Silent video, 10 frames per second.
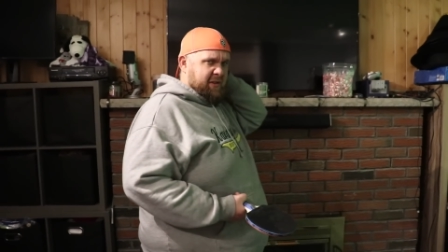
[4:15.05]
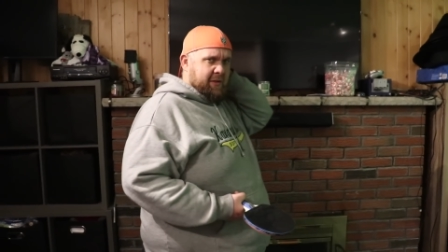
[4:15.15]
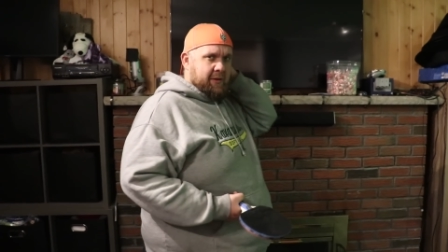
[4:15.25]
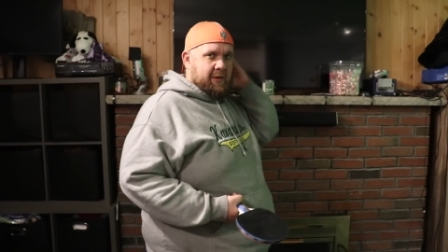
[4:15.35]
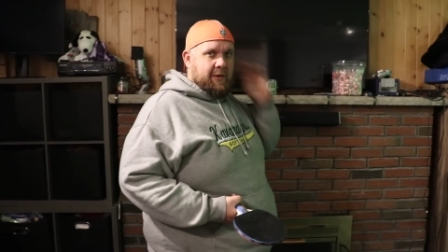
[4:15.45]

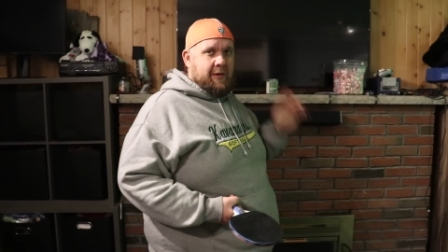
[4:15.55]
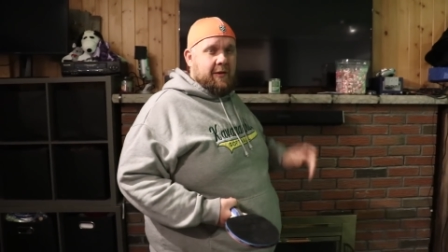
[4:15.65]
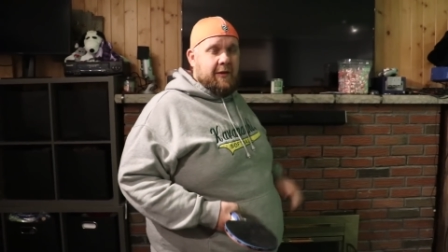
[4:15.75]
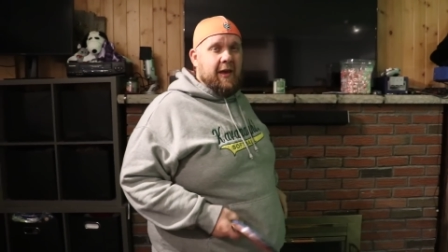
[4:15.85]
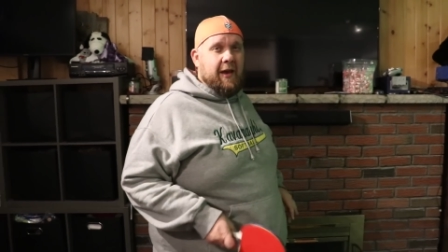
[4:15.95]
level of heat.
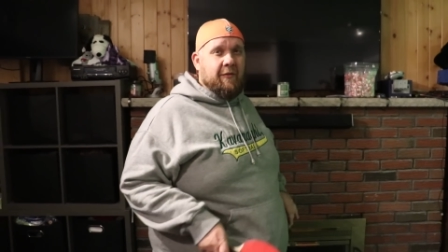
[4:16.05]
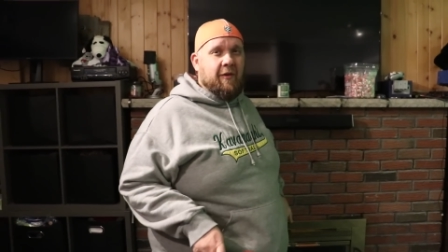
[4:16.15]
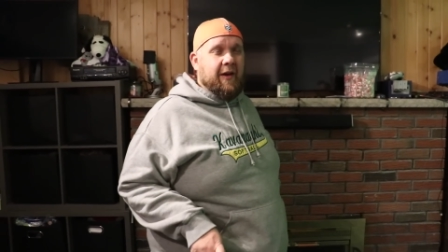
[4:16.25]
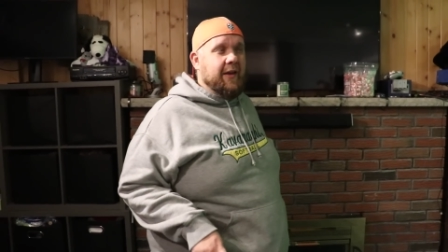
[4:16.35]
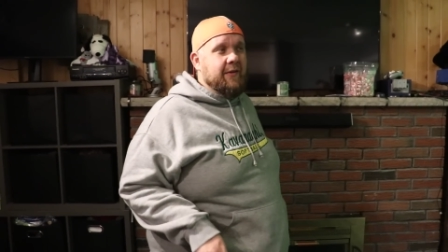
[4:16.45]
Yeah,
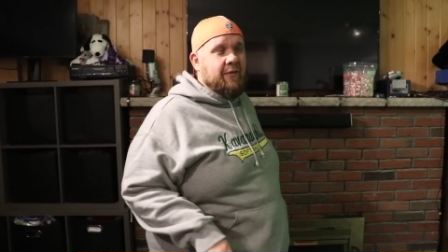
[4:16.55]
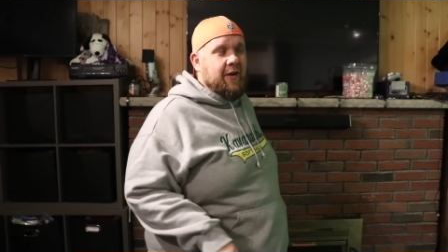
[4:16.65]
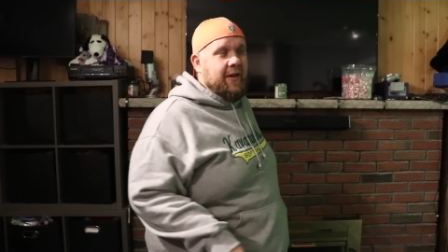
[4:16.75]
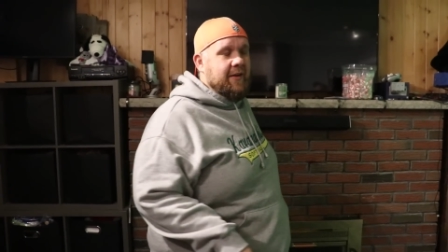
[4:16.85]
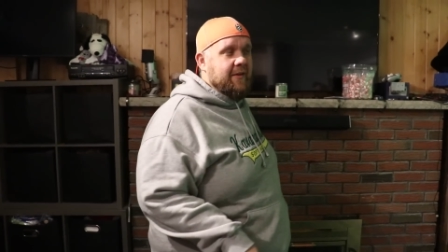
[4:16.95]
right,
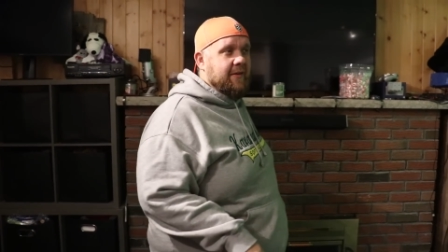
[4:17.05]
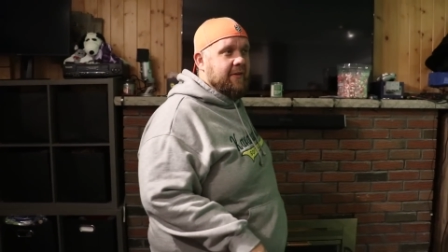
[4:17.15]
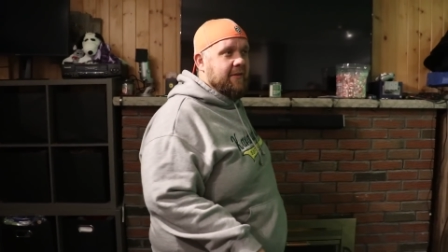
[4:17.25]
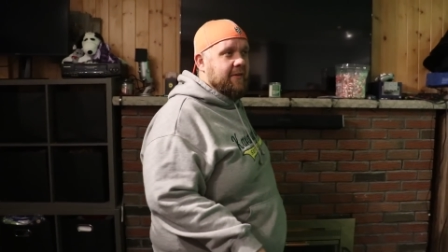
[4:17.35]
right. And, how would